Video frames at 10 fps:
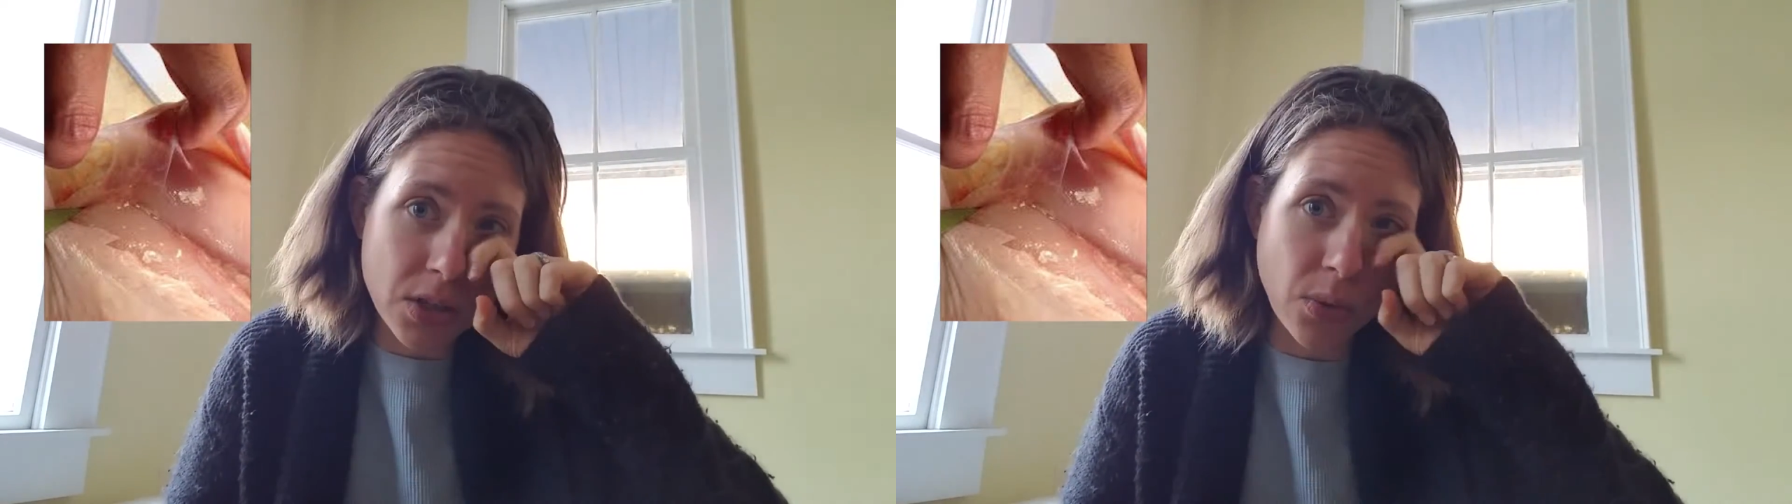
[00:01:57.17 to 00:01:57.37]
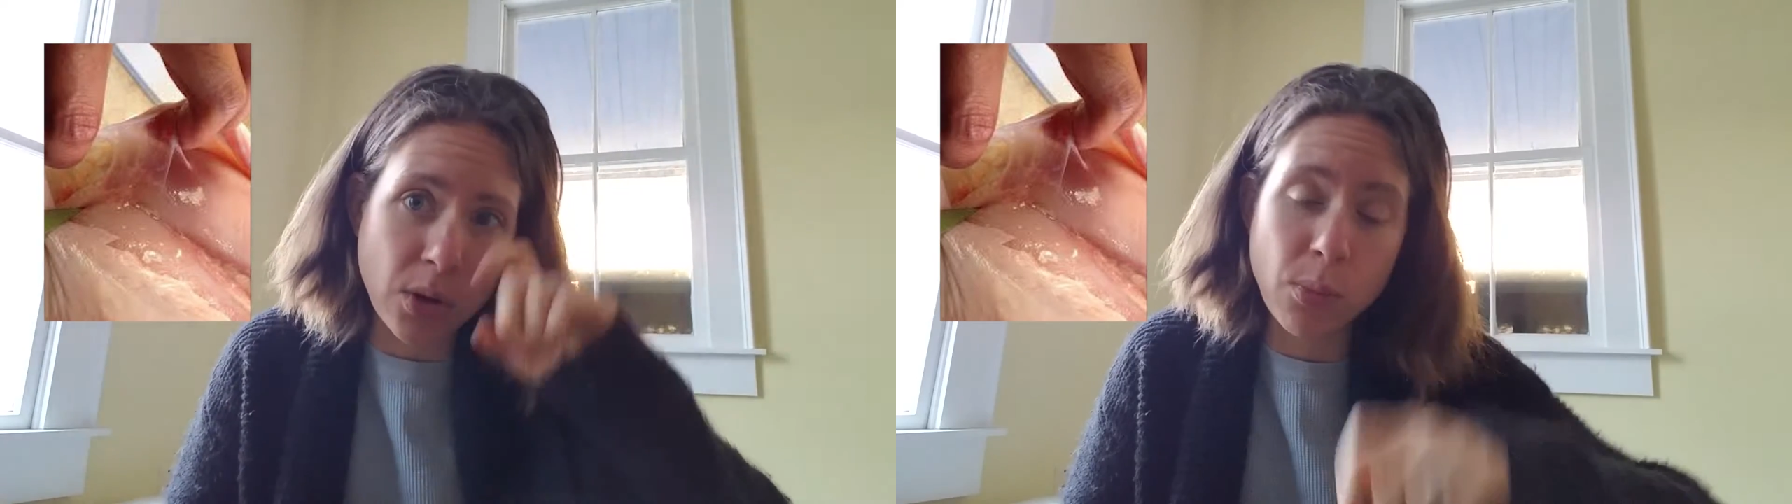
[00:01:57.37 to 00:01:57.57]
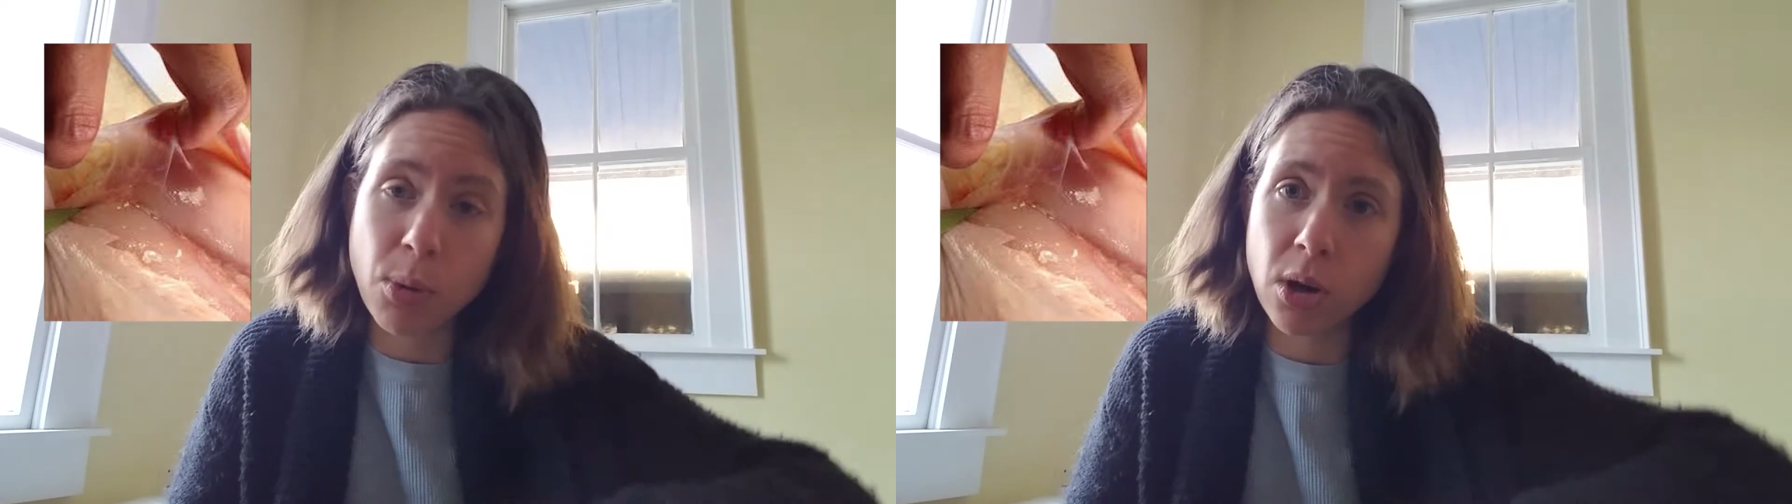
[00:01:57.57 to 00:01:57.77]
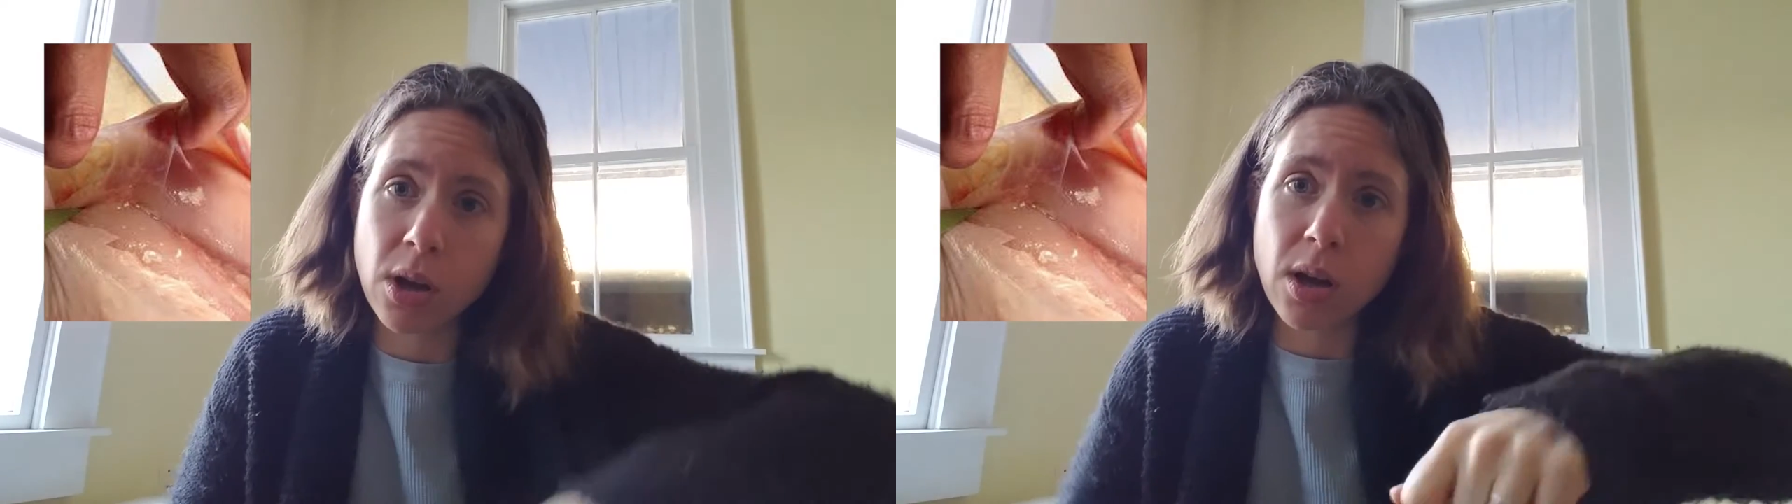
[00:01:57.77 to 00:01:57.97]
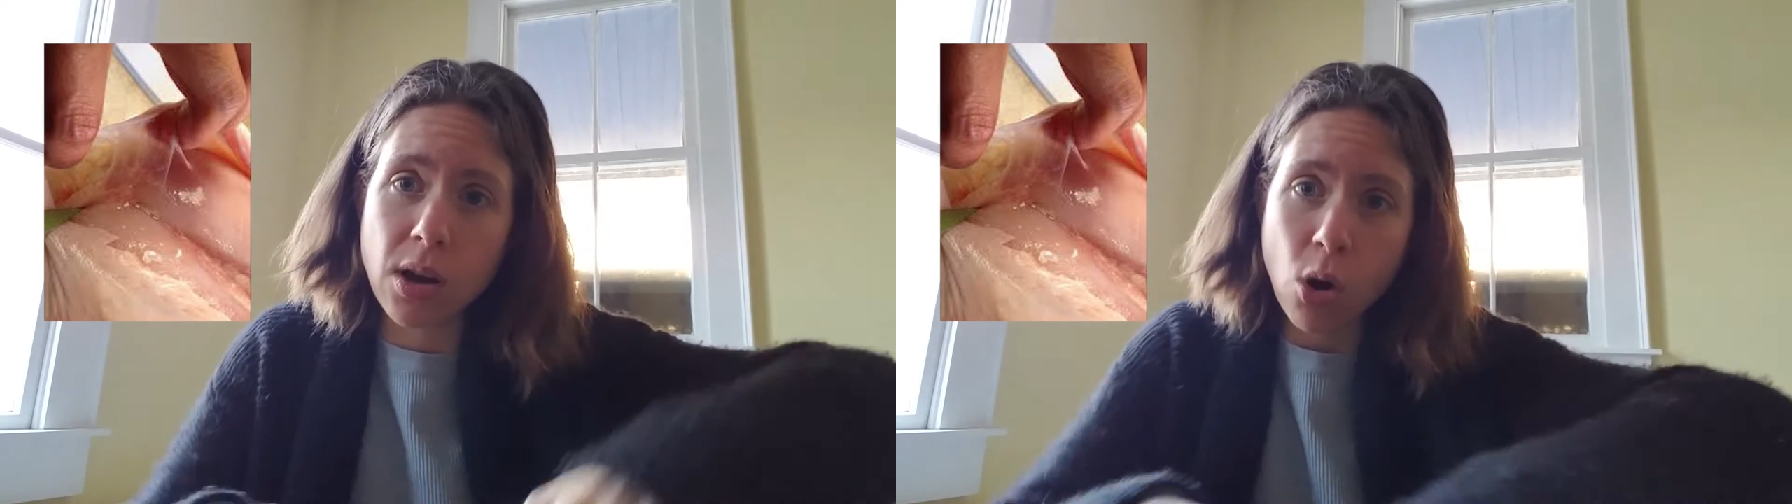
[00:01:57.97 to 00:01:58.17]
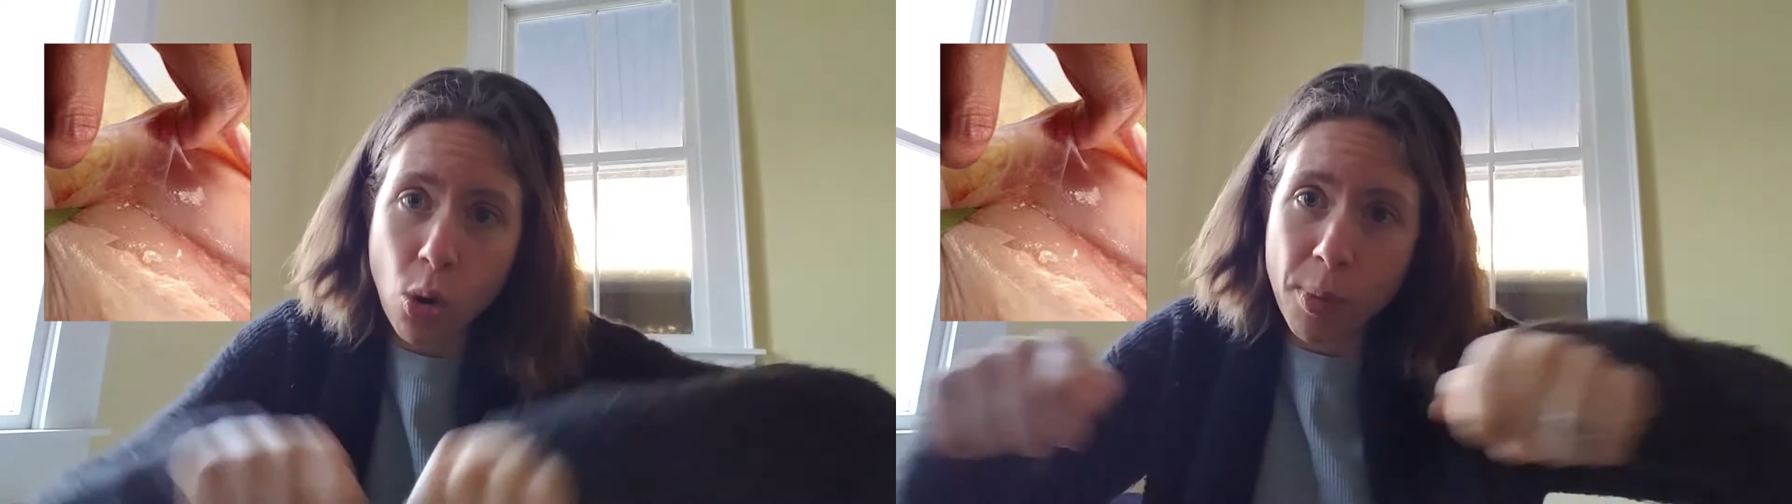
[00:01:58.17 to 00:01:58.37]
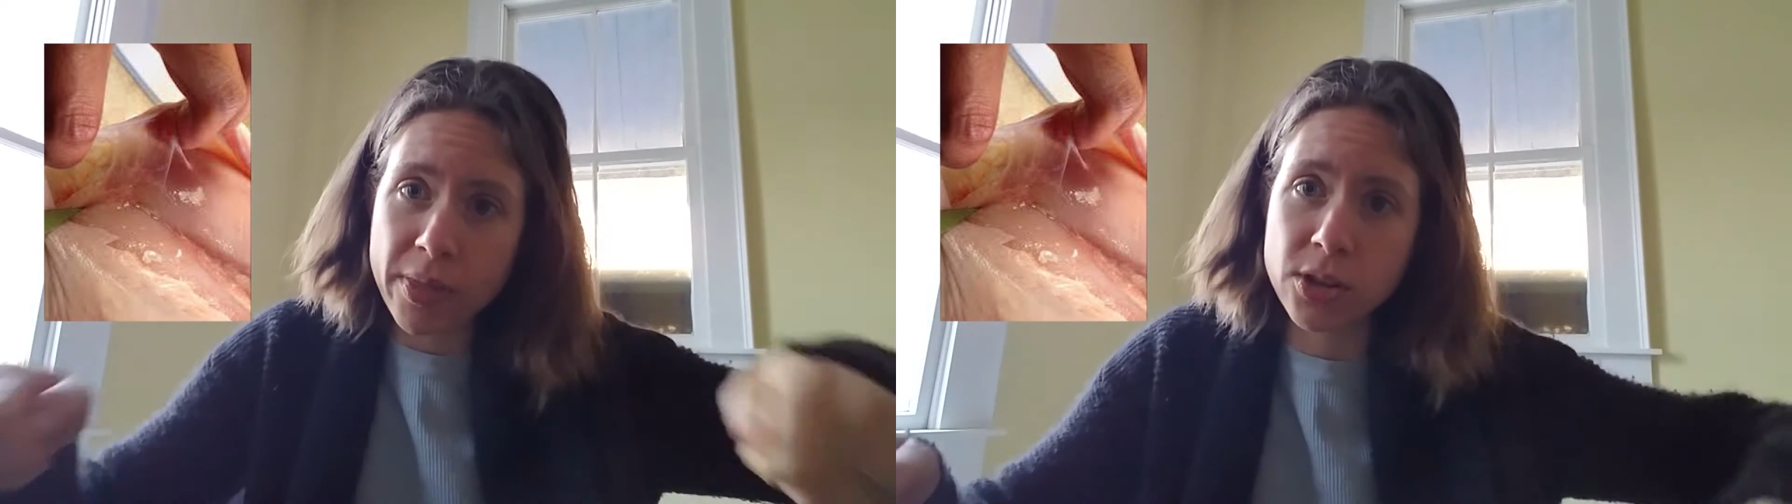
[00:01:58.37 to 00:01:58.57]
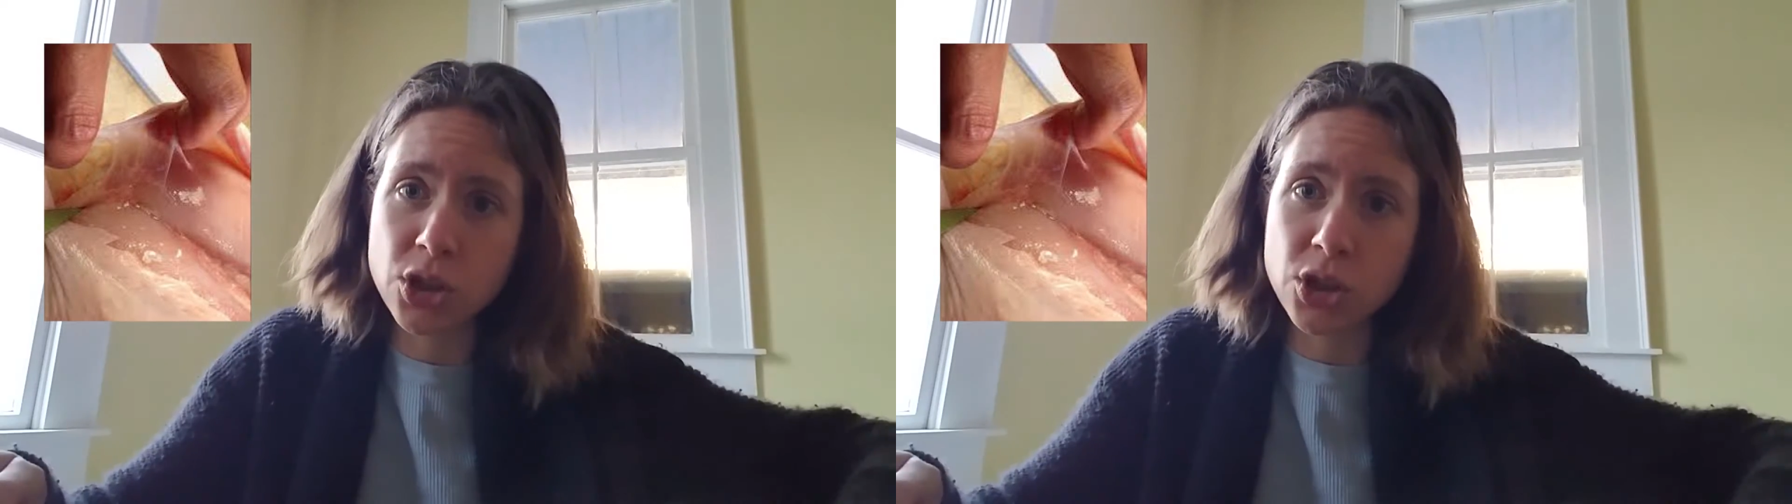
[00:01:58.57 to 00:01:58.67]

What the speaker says: So when you open the